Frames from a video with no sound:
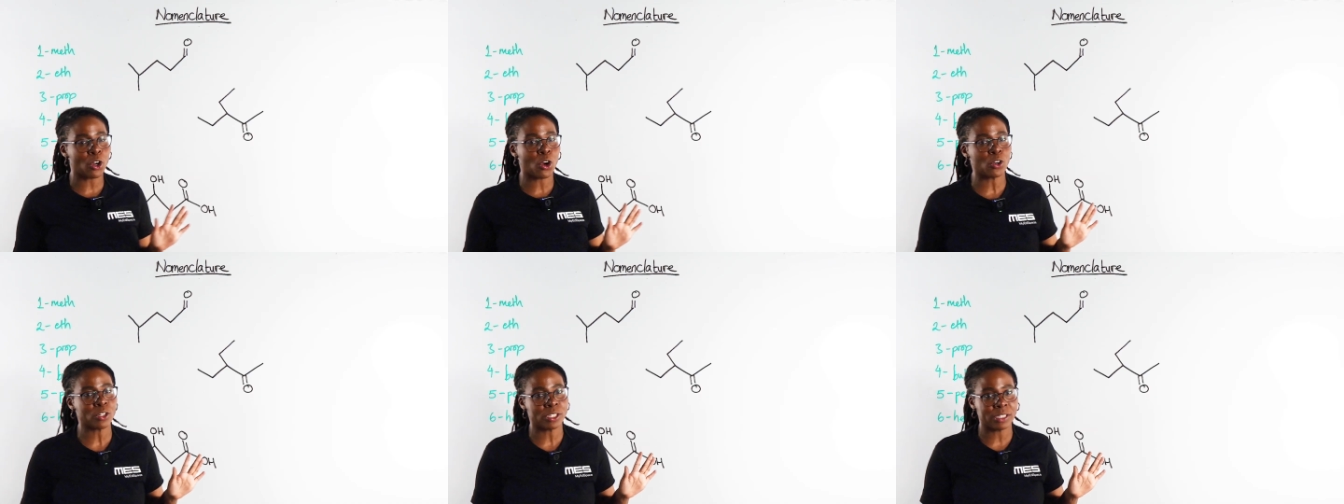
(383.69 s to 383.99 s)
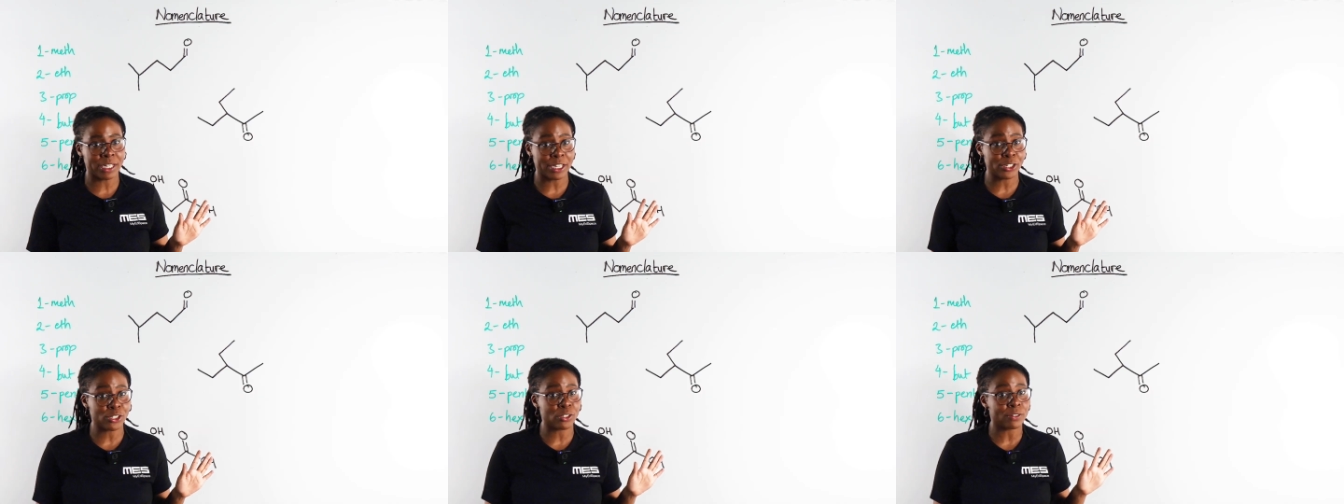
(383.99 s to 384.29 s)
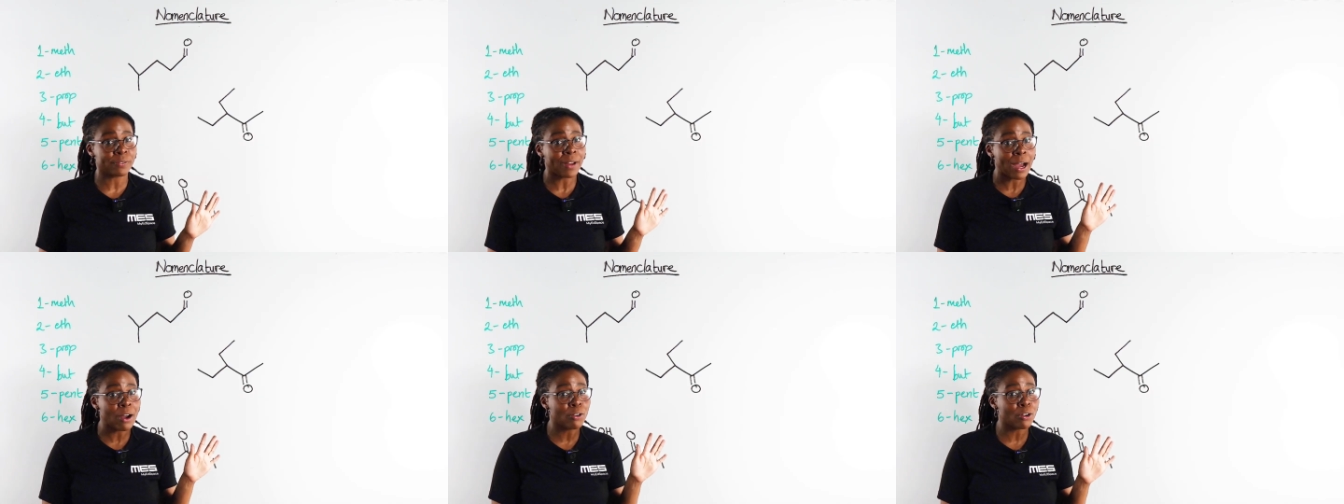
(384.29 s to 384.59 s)
oxidation
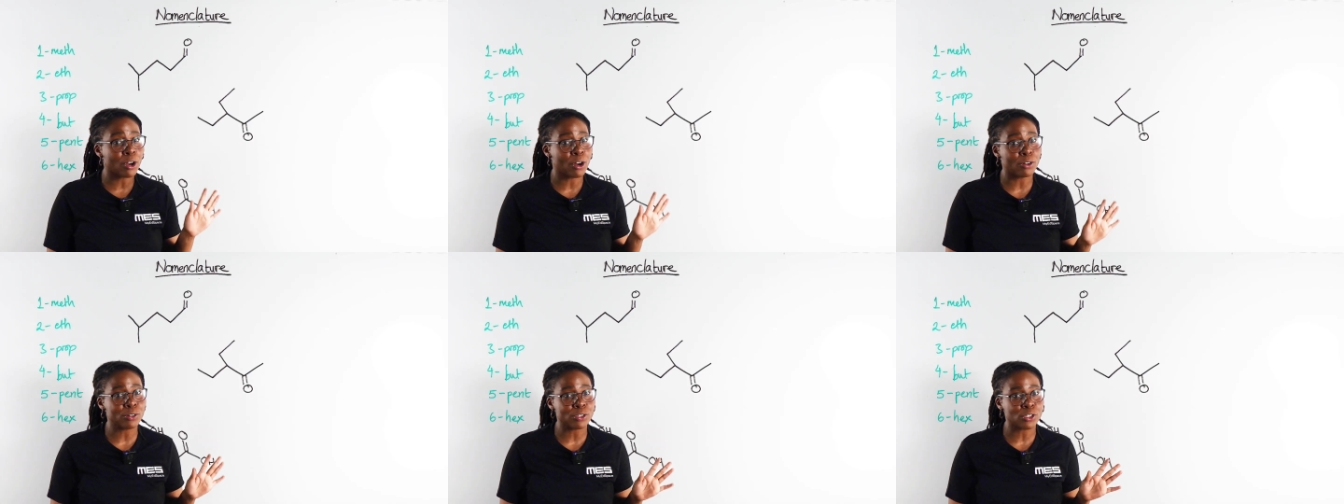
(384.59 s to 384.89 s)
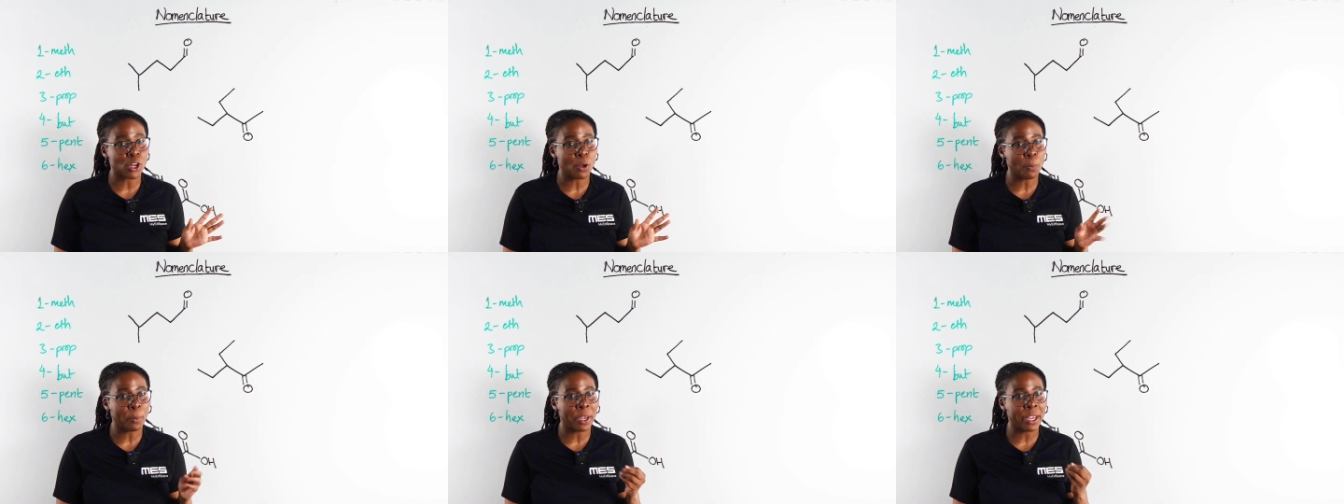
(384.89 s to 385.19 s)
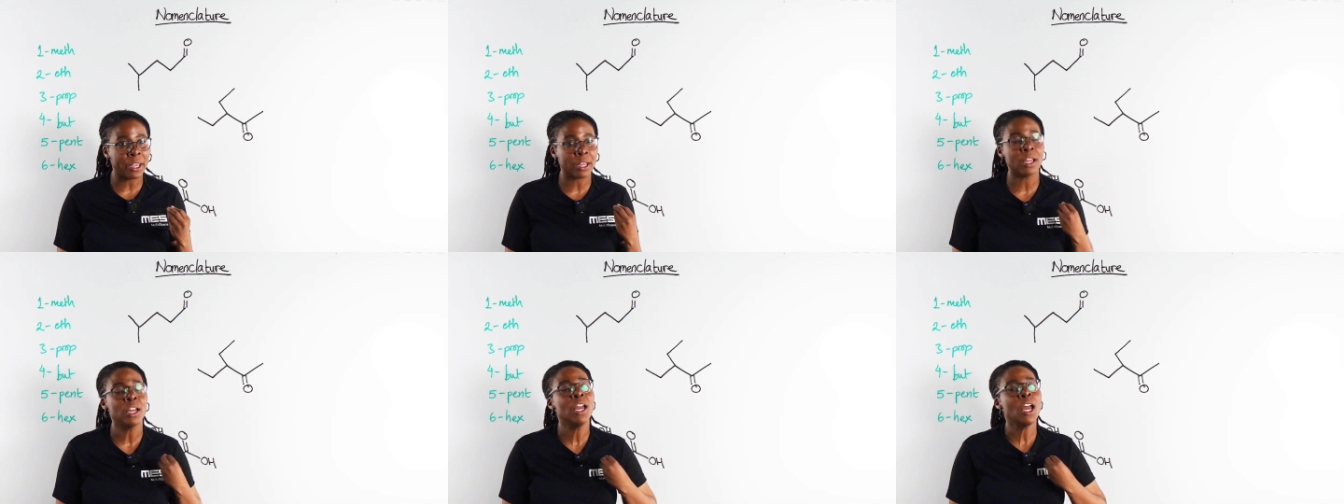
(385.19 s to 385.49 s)
of alcohols
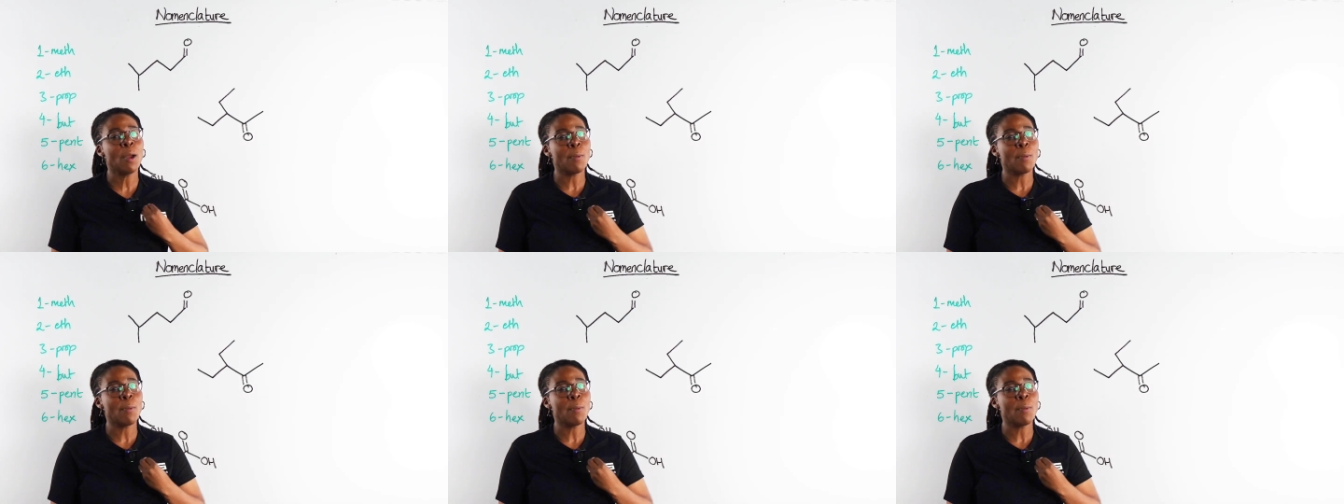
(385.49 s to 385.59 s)
topic,